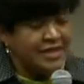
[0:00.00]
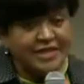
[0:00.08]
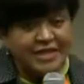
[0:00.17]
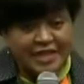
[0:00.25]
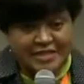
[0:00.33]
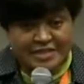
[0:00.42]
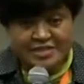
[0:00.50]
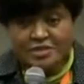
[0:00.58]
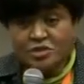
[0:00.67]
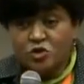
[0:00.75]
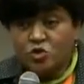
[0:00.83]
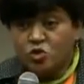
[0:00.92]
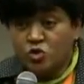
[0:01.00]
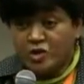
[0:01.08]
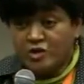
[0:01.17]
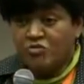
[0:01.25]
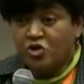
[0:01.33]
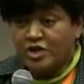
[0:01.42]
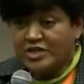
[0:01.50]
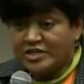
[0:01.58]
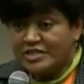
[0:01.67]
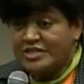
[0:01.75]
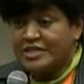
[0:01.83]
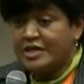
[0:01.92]
and writing solution
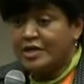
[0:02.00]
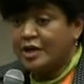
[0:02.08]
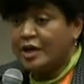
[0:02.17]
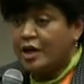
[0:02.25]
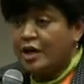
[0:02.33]
volunteer